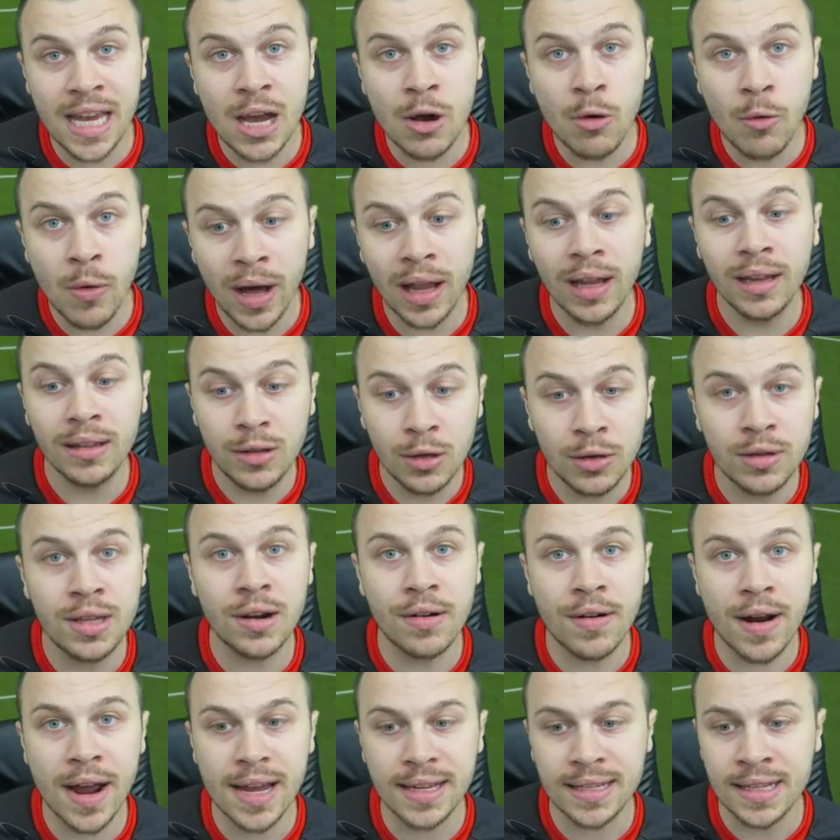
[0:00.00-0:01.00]
he will do the
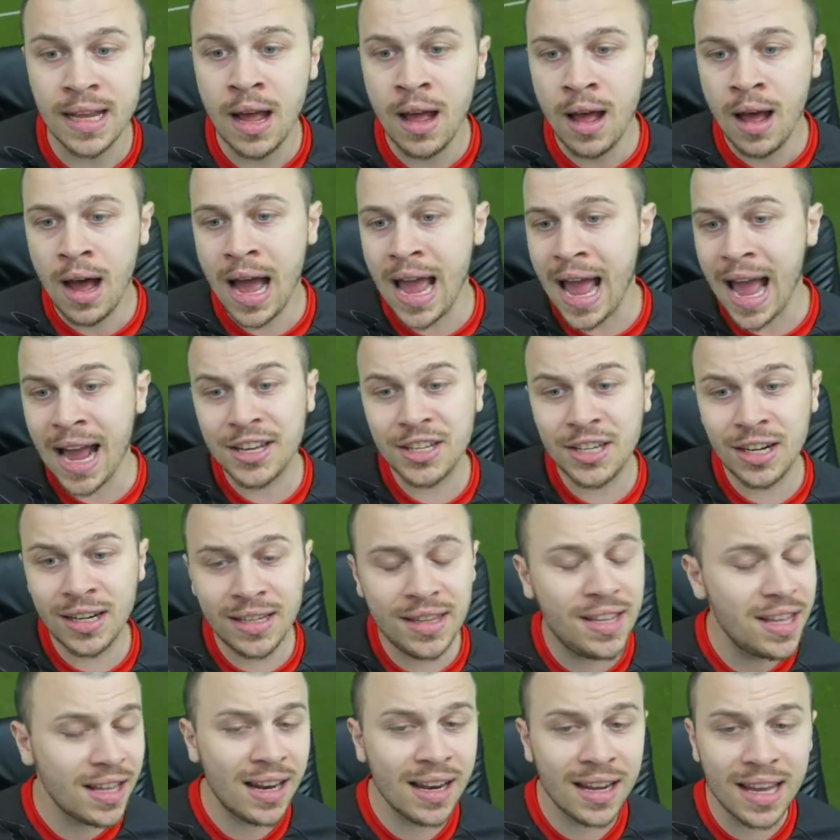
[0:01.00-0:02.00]
rest. I actually
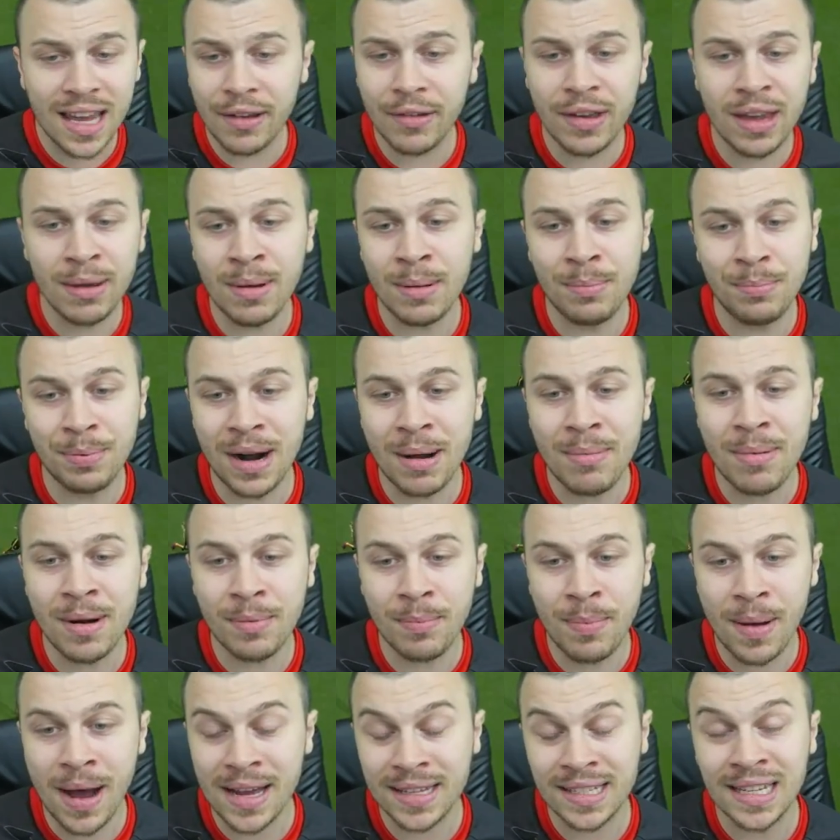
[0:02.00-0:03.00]
didn't give him a proper
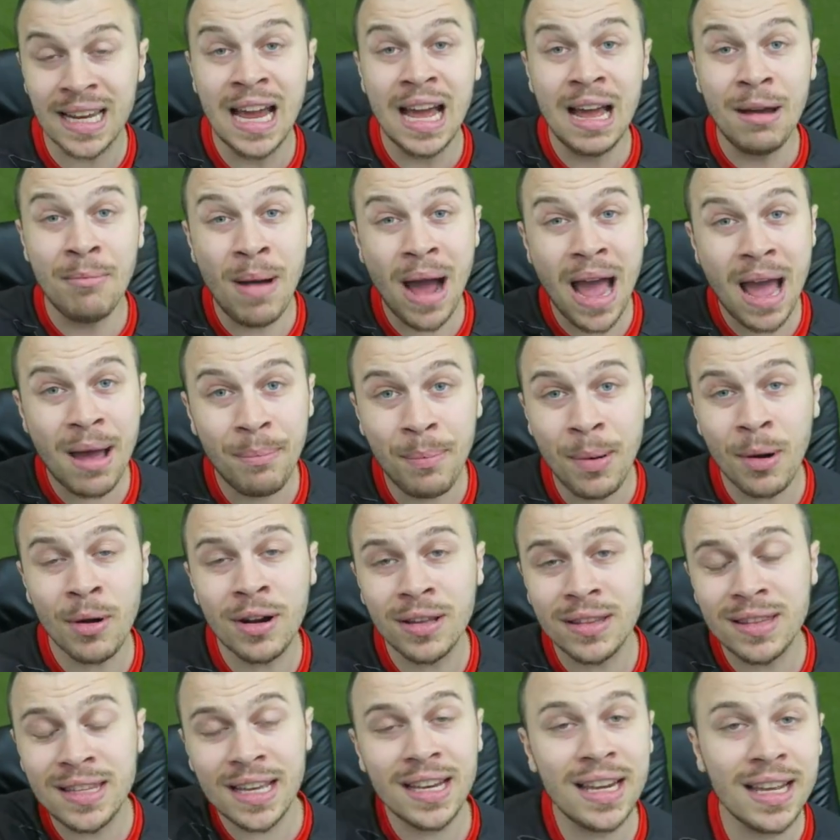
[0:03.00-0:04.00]
pass, my
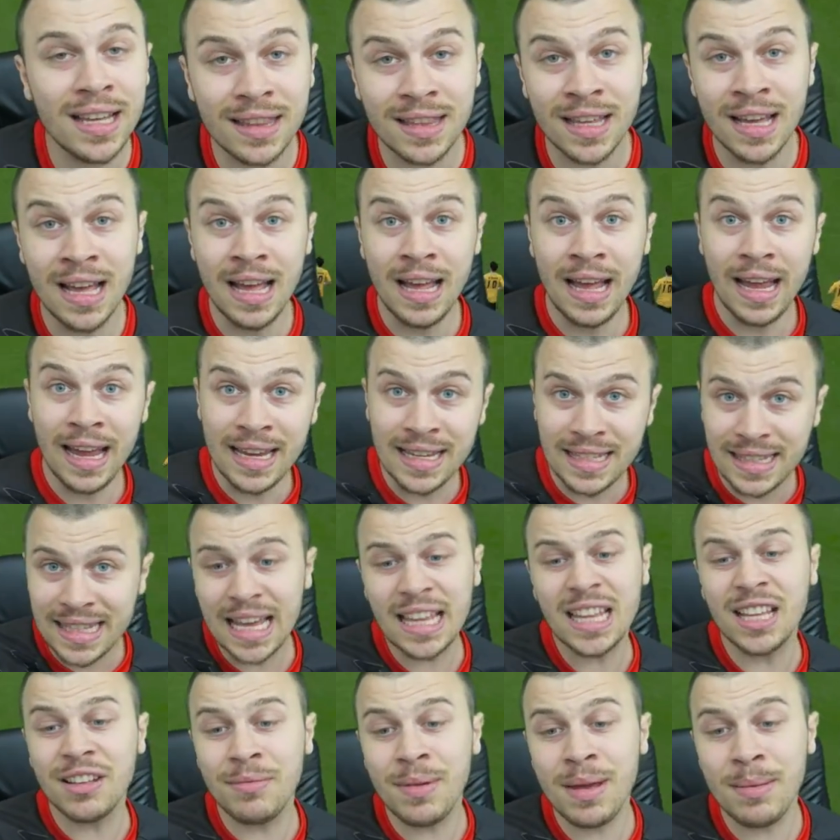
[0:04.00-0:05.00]
opponent did it
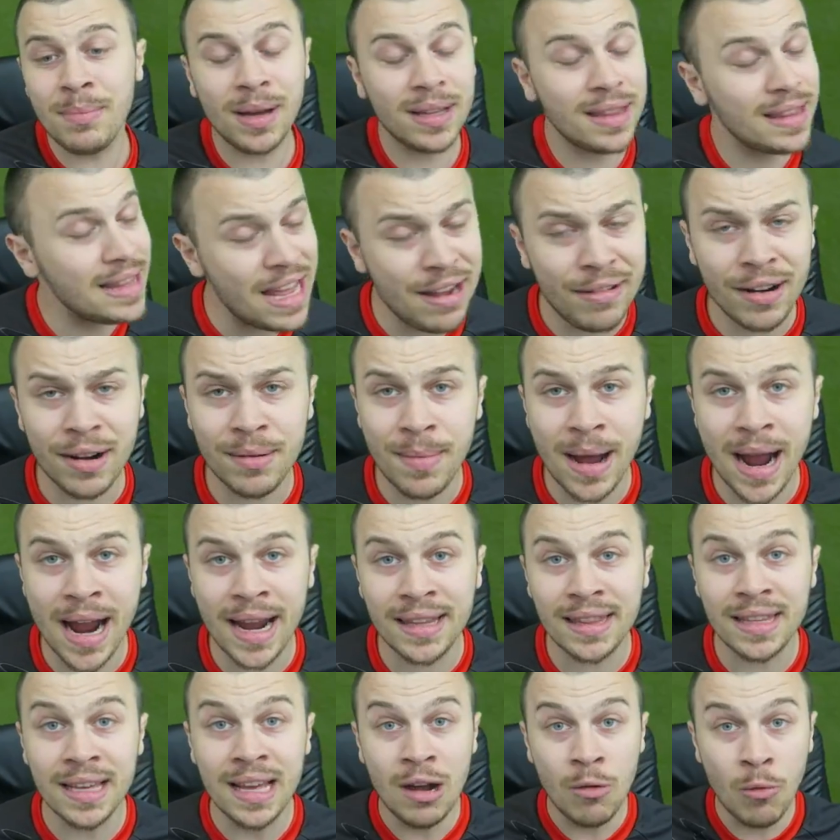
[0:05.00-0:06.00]
instead of me, but never
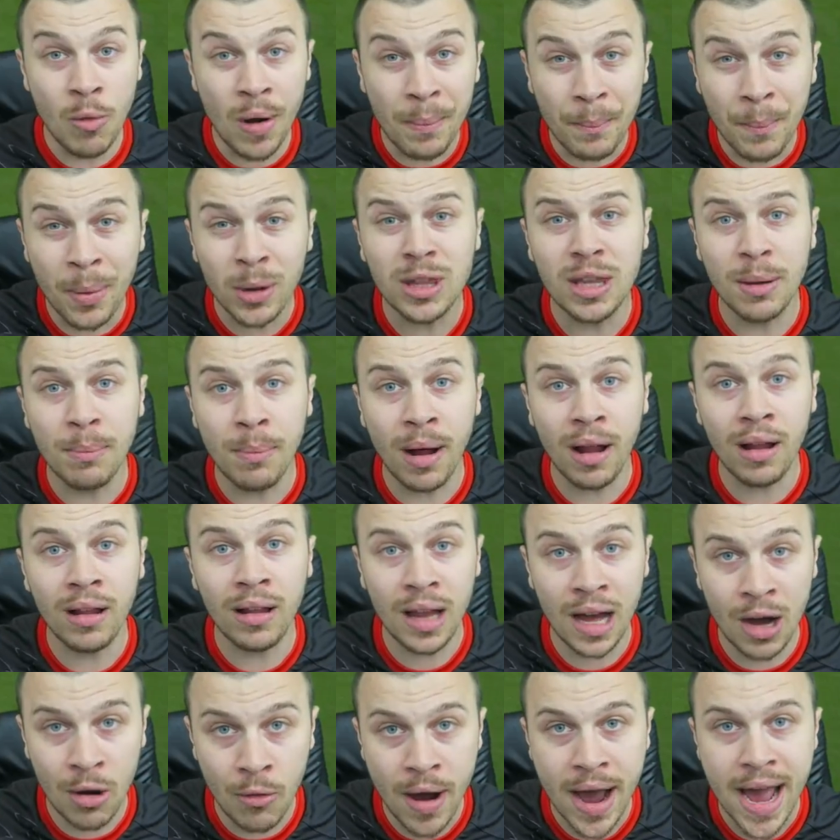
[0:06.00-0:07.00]
mind, we put the
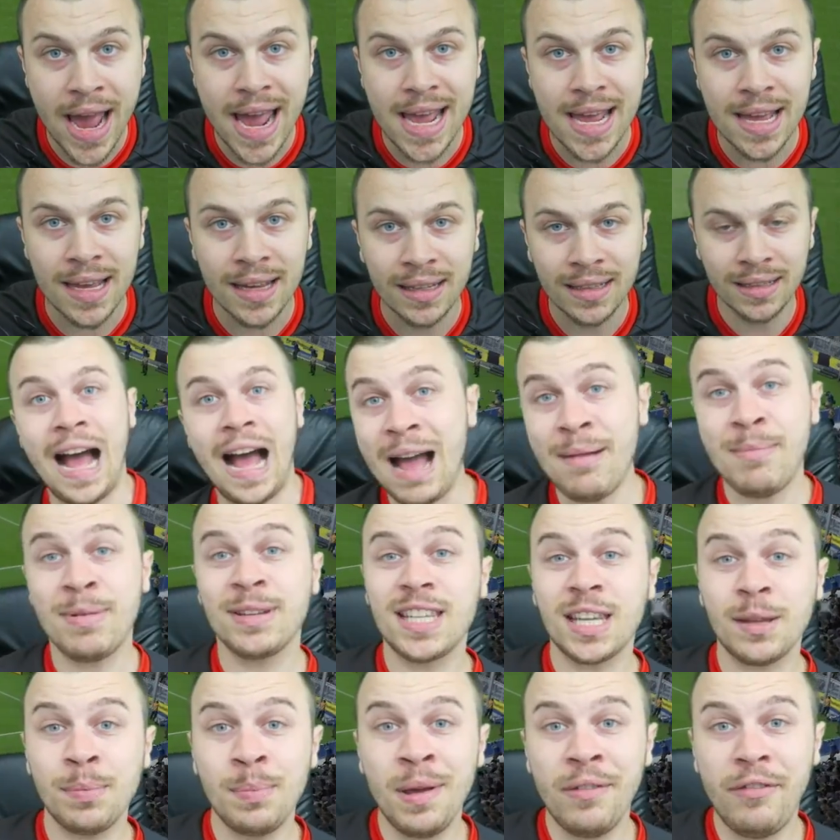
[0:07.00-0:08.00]
ball away. I
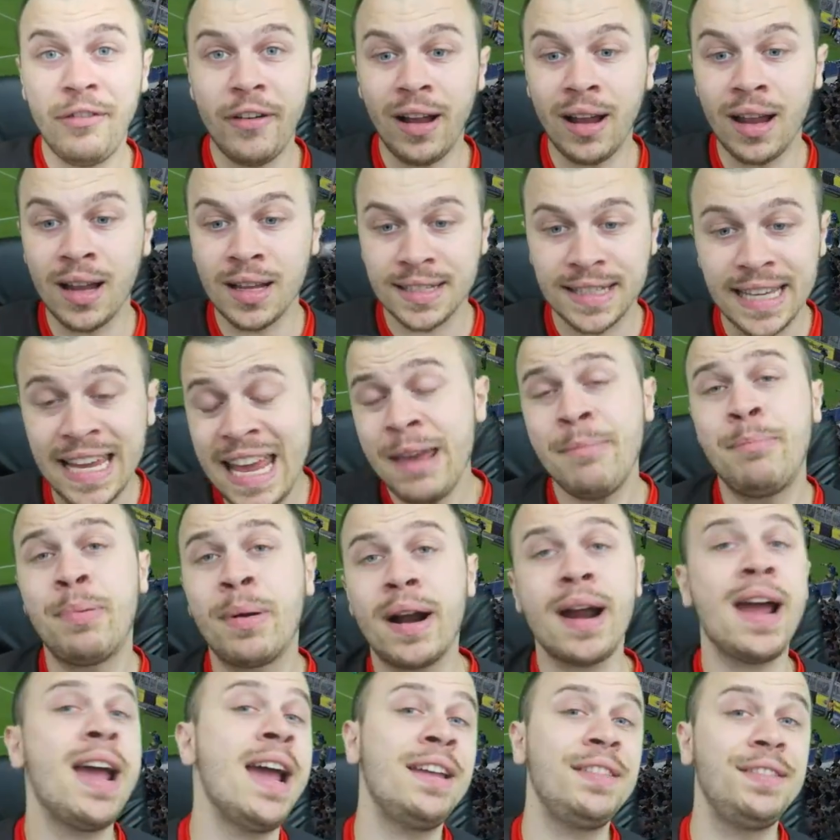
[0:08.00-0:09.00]
must admit fellas,
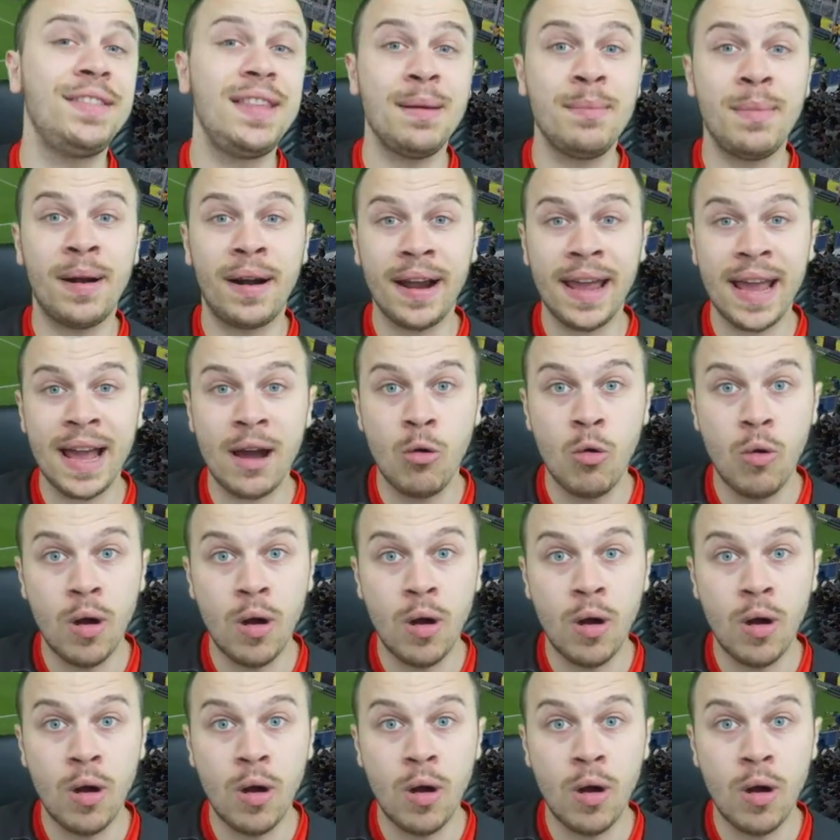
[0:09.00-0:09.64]
Ibra and Di Maria